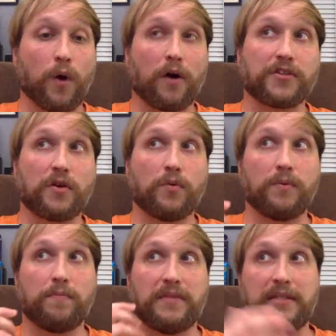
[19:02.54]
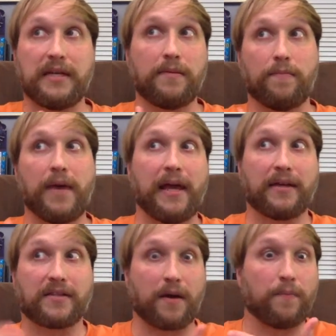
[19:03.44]
also didn't make
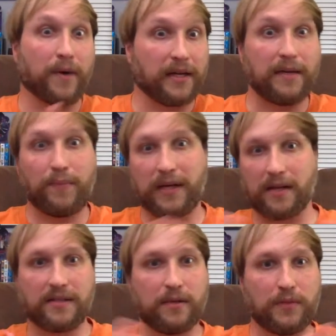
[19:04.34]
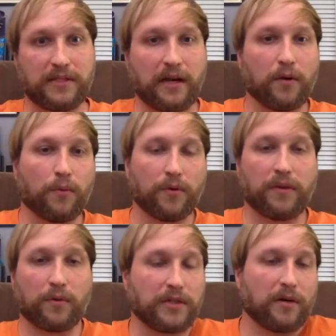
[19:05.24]
some money because it was terrible.
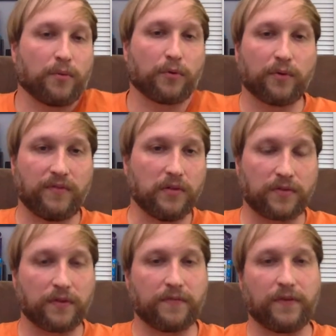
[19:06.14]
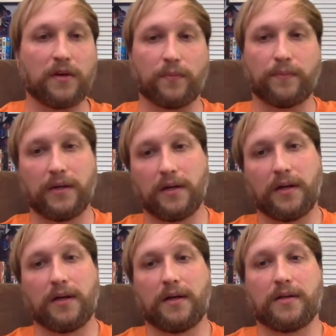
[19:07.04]
There were terrible reviews for the film.
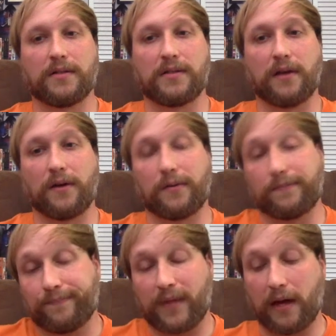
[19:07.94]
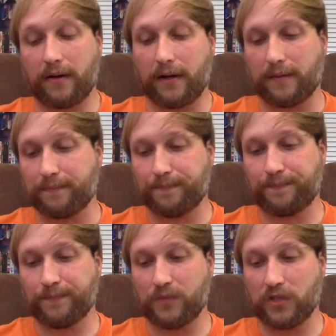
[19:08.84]
So I don't know.
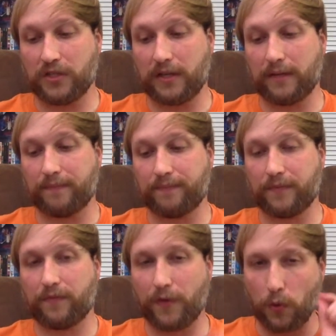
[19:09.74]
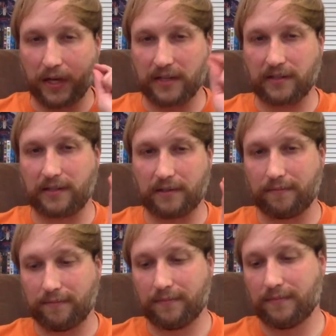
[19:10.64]
Just saying, focus
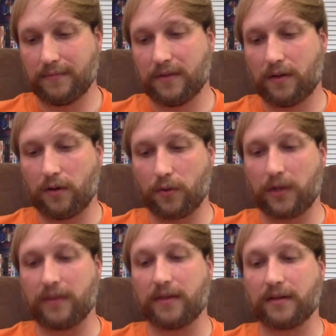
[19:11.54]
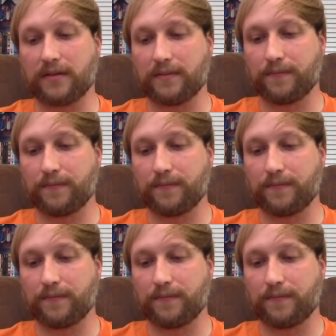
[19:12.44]
on the right things.